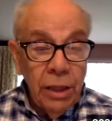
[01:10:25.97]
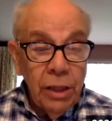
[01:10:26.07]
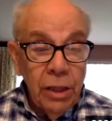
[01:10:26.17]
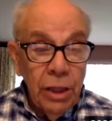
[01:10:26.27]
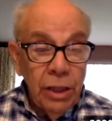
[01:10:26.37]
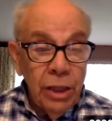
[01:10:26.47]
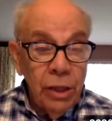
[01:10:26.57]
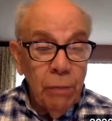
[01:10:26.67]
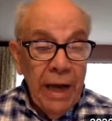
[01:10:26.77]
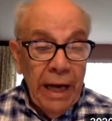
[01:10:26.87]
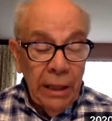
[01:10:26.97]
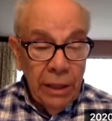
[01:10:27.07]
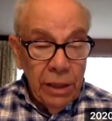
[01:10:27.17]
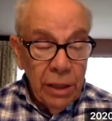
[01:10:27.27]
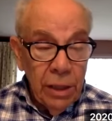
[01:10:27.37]
this
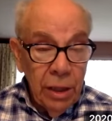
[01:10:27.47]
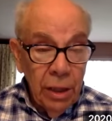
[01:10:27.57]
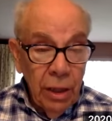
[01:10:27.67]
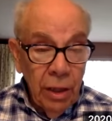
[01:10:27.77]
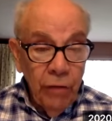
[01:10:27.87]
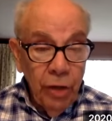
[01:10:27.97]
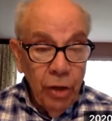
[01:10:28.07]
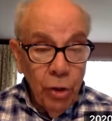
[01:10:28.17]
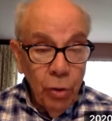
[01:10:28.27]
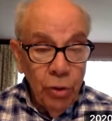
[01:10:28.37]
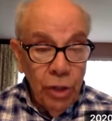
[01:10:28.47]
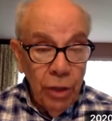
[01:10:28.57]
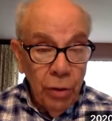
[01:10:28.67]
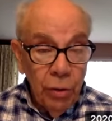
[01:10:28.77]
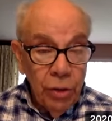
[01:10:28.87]
balance of these two
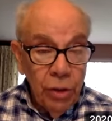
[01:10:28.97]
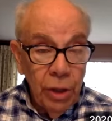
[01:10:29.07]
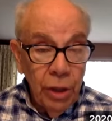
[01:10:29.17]
centers